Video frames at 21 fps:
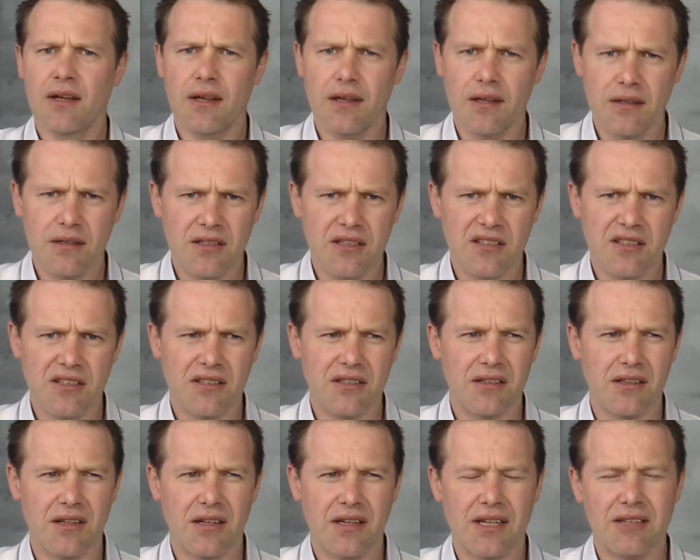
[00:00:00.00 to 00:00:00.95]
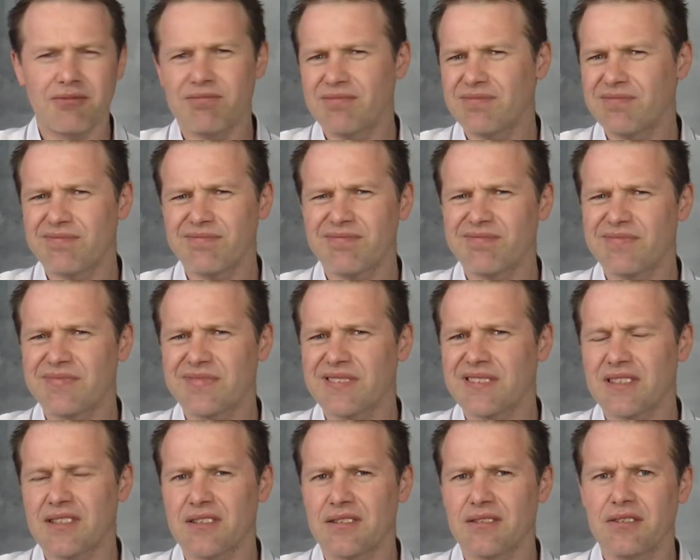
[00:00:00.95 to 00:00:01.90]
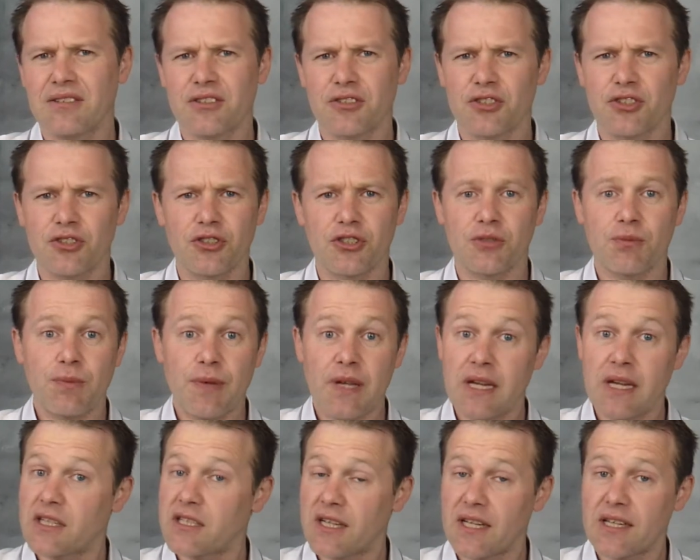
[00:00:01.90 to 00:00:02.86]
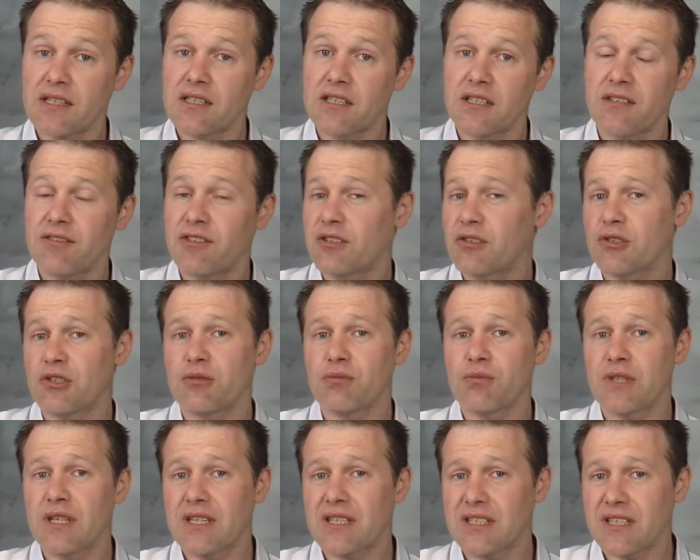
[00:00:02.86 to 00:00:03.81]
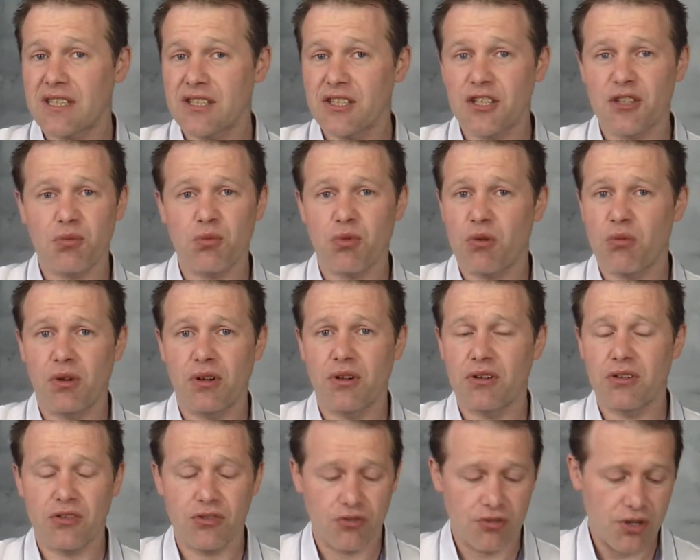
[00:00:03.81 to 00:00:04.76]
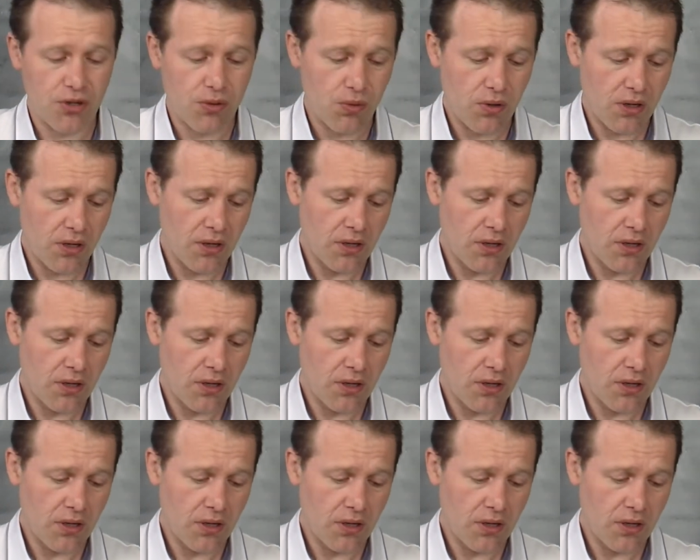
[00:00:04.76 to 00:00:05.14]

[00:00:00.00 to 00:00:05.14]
It's I don't know, it just doesn't make sense, and if it doesn't make sense, it's probably not true.